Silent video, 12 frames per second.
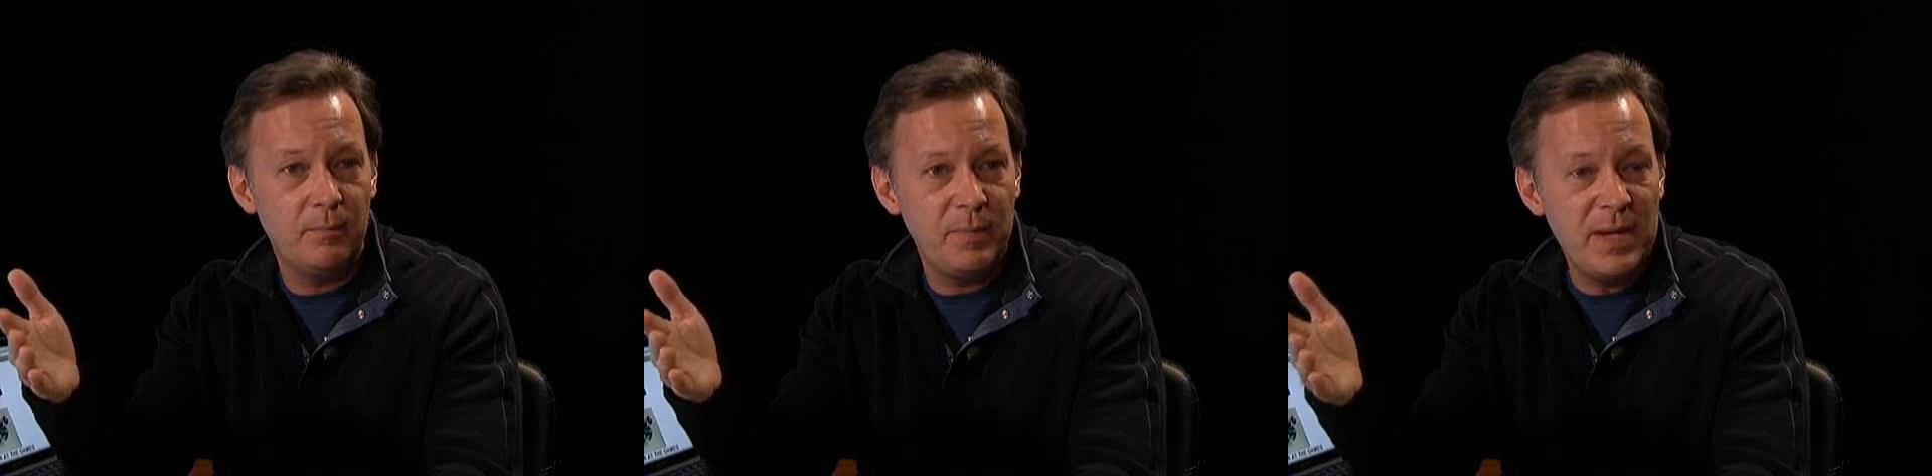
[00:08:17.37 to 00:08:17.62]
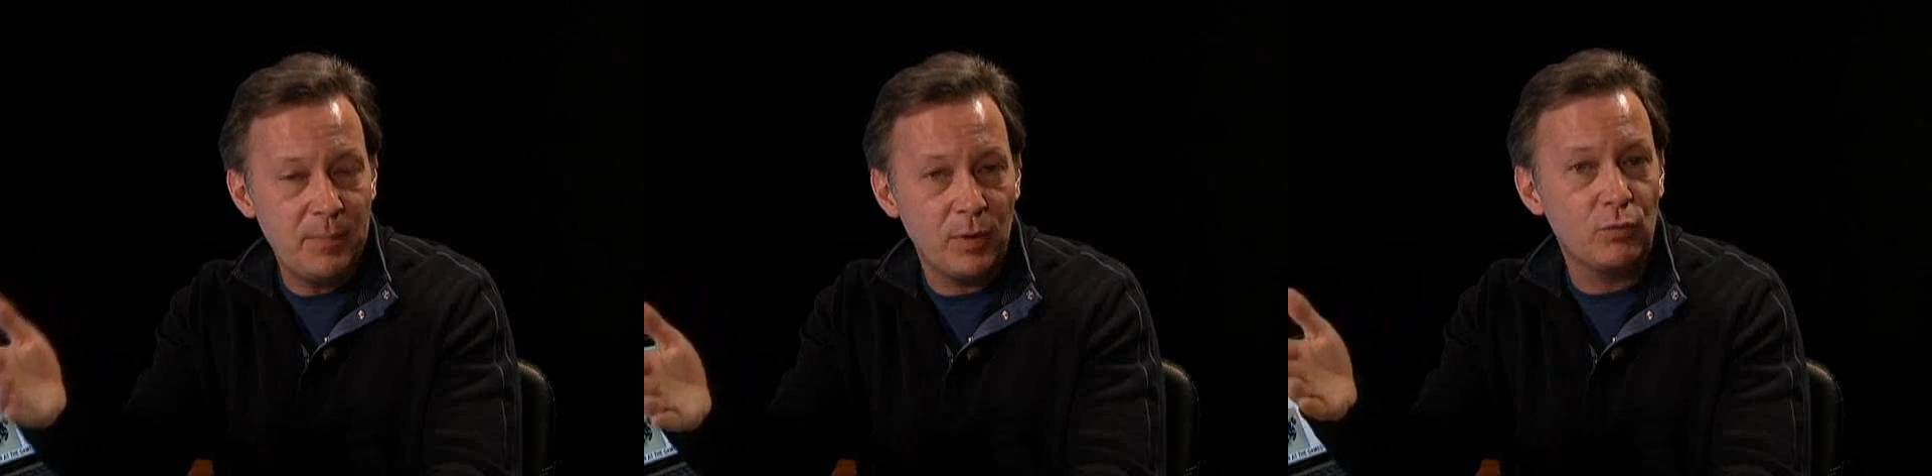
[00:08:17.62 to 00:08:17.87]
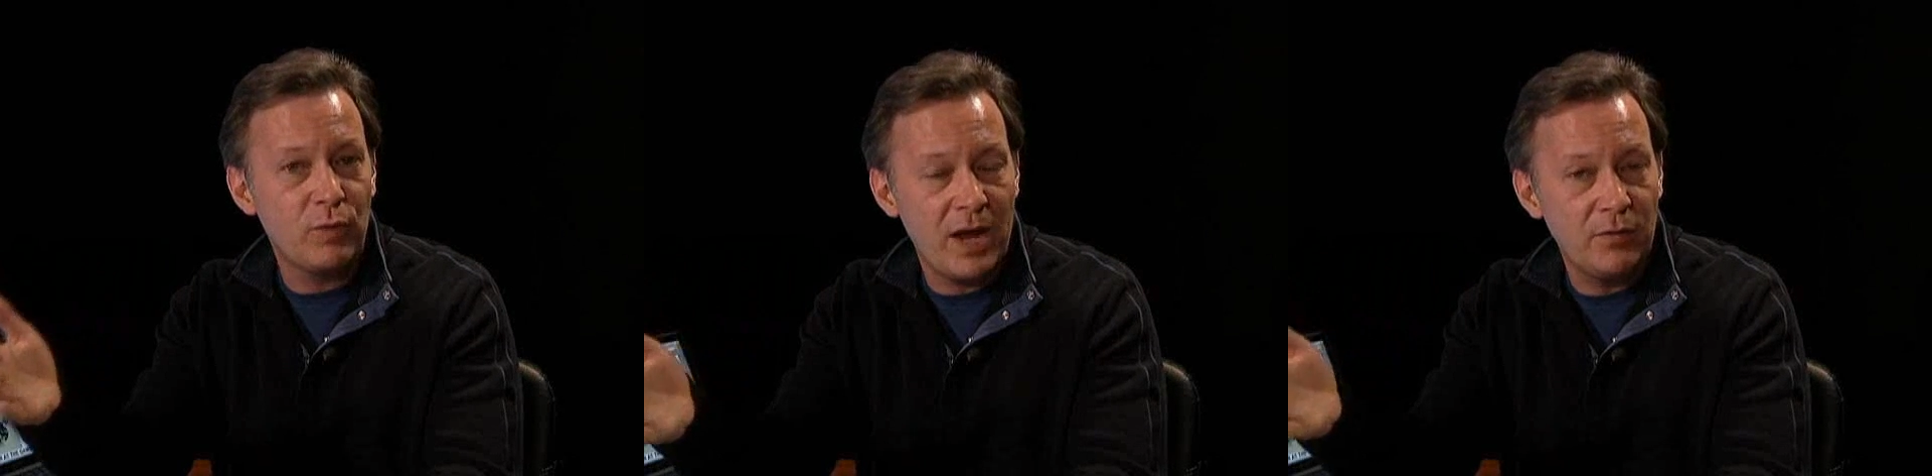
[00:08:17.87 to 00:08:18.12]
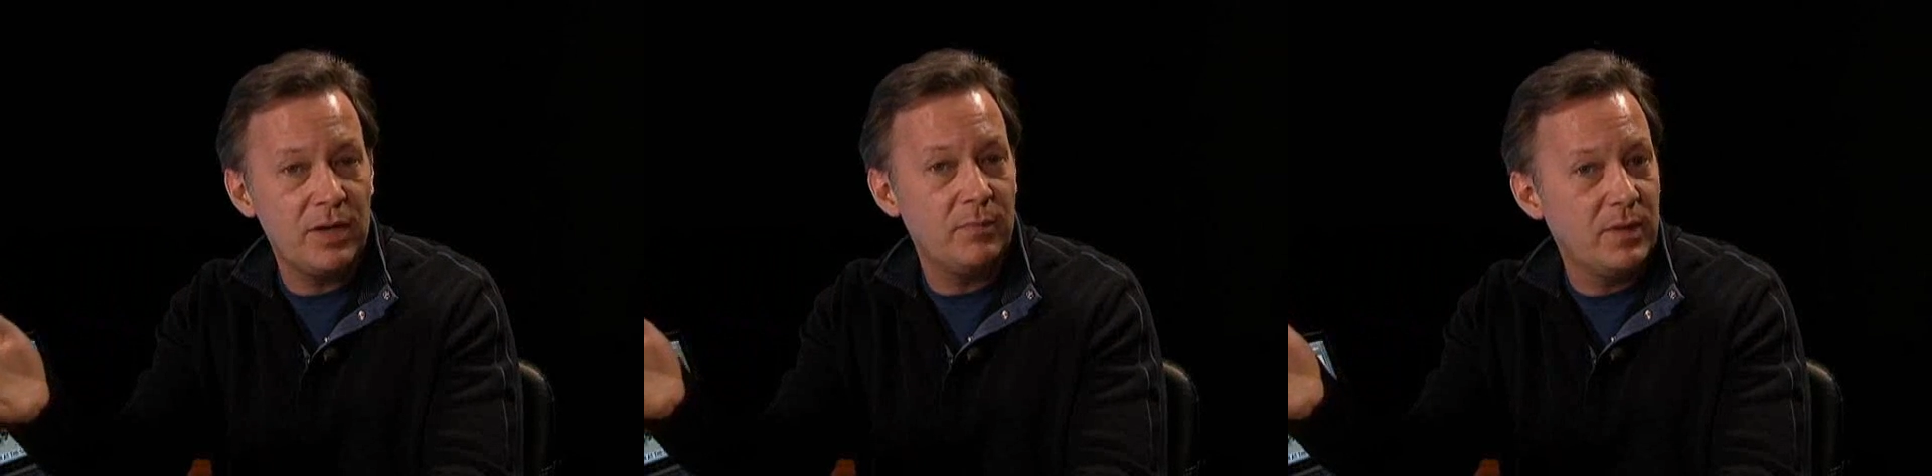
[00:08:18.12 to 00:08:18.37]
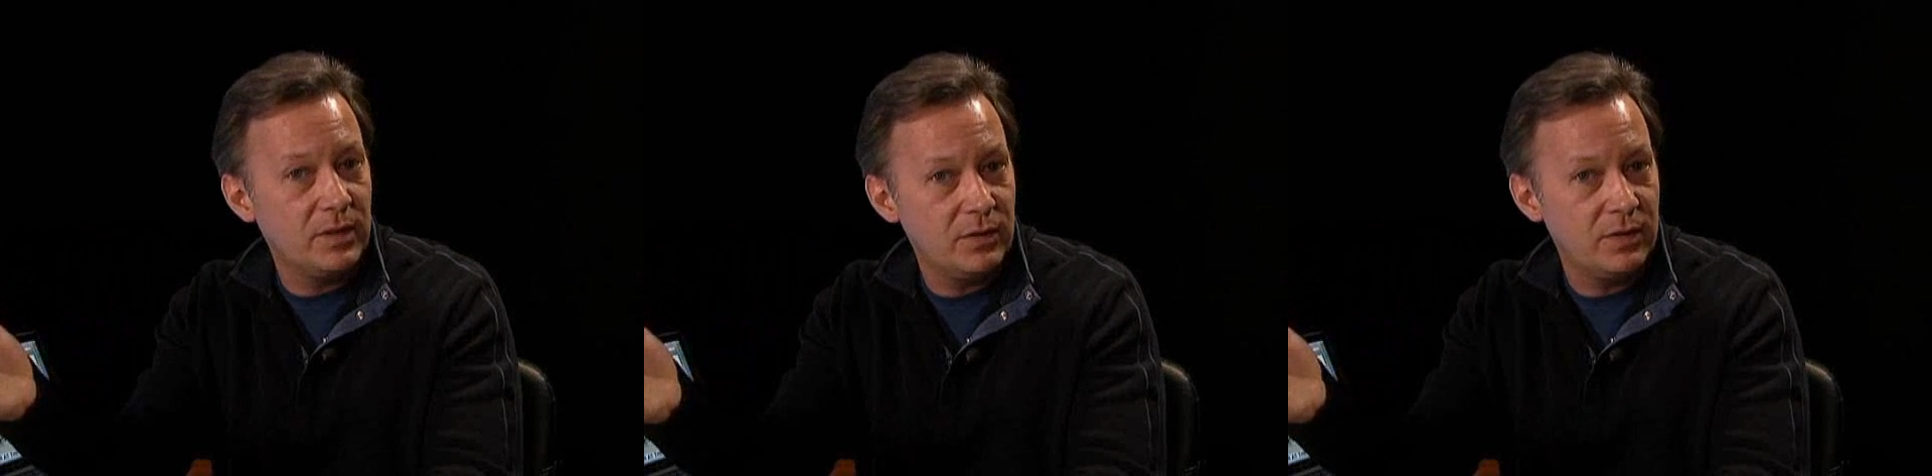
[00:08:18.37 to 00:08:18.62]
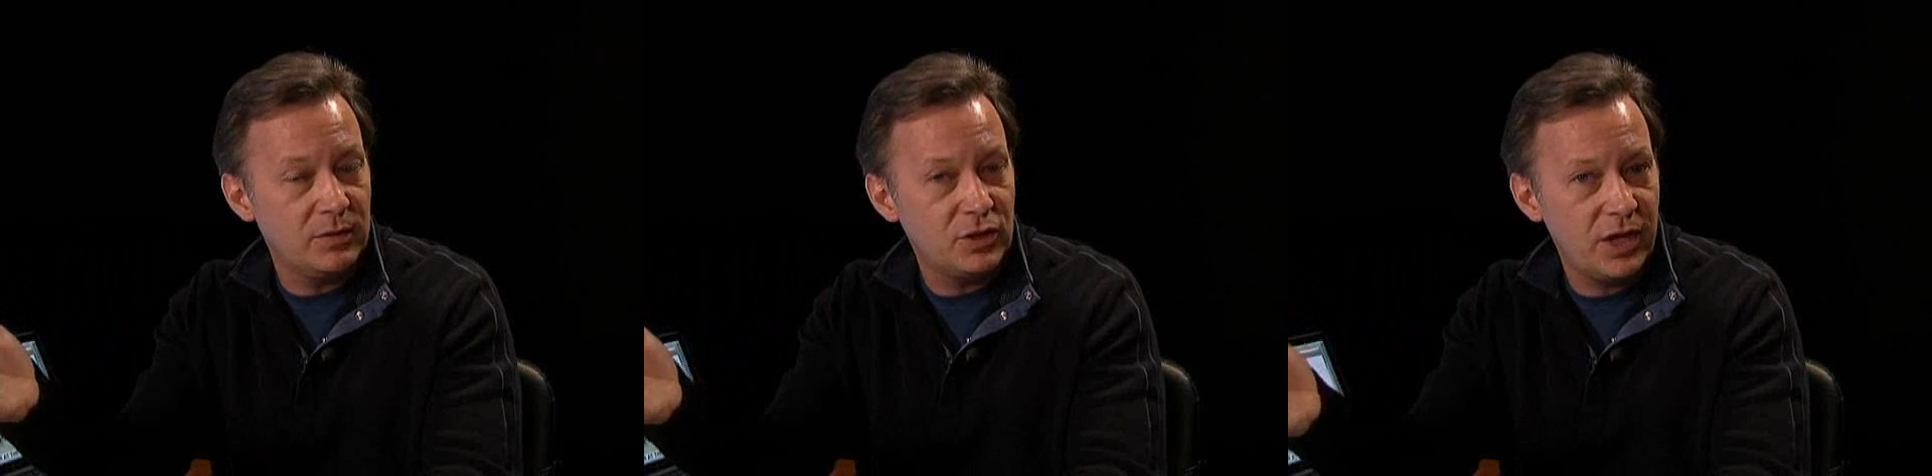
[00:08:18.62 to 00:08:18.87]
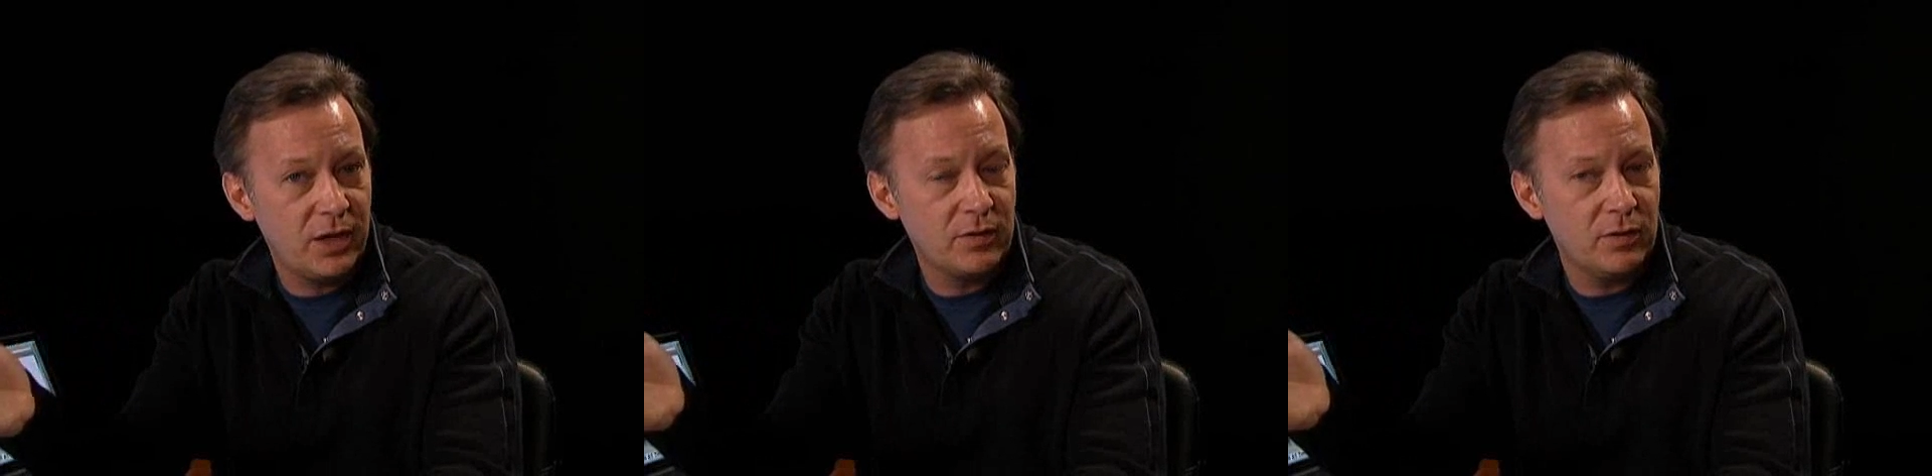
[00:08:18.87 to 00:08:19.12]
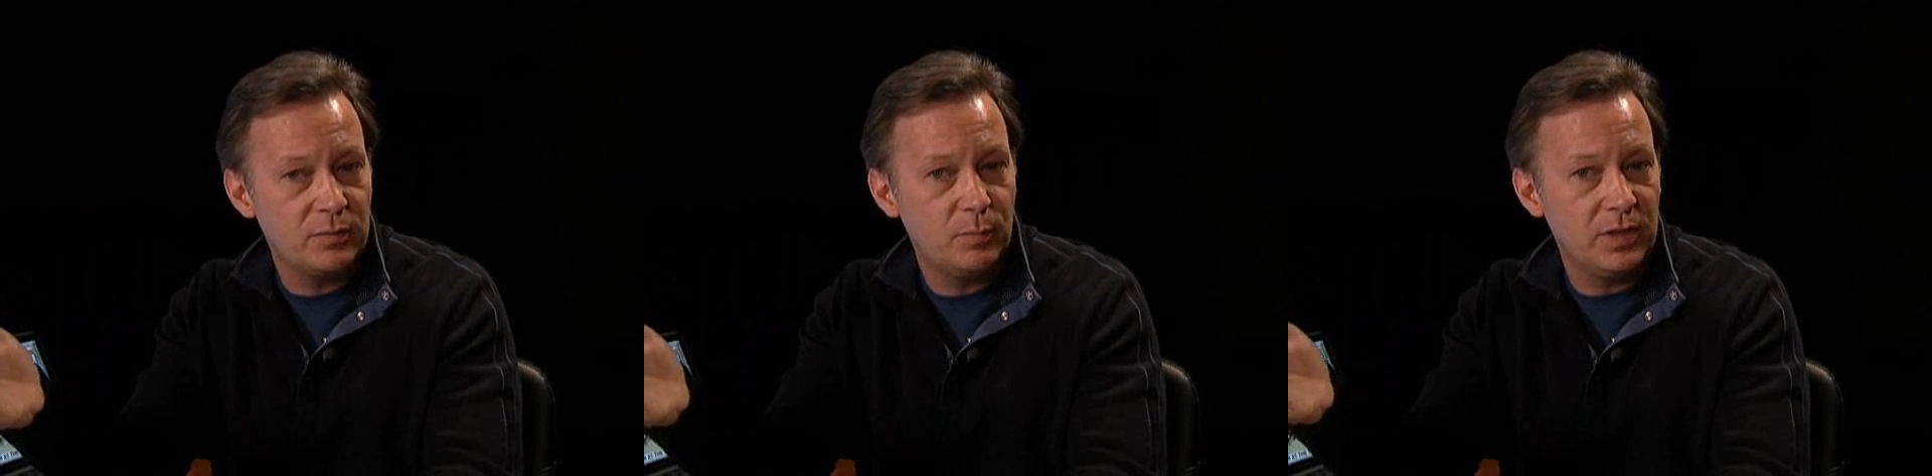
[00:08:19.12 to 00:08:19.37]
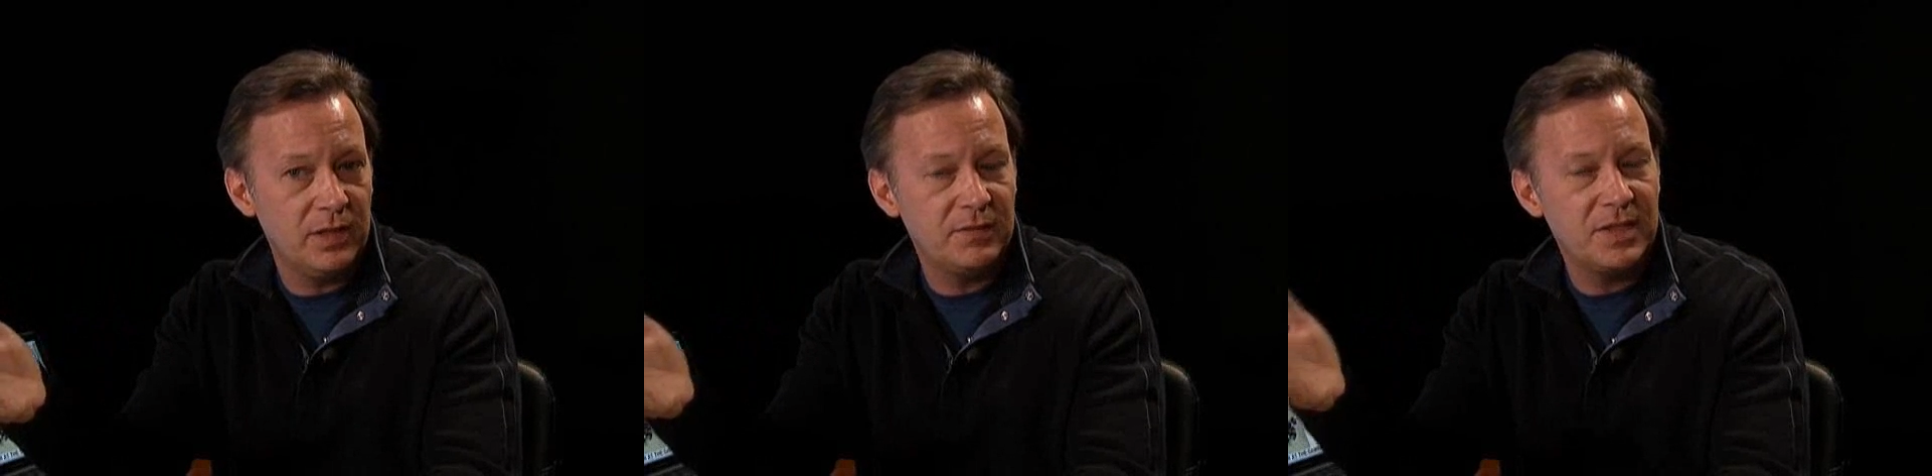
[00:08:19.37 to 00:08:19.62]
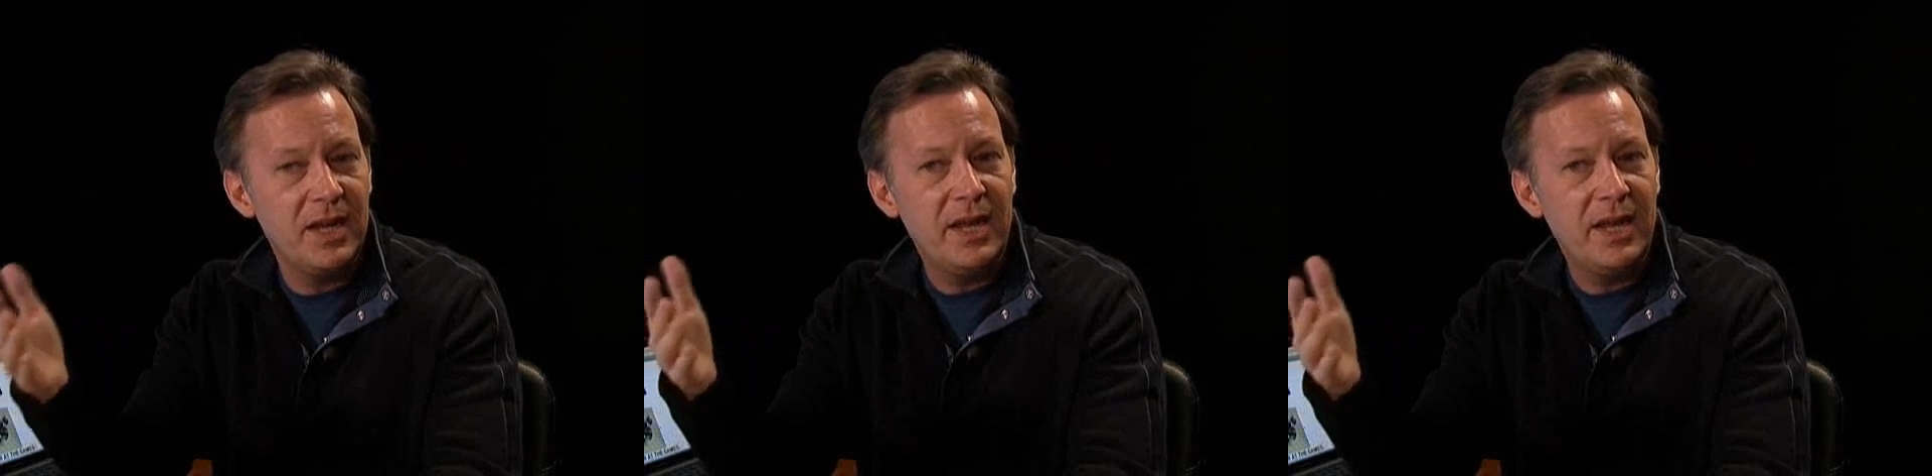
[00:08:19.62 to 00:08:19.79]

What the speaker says: people around him that shared those beliefs,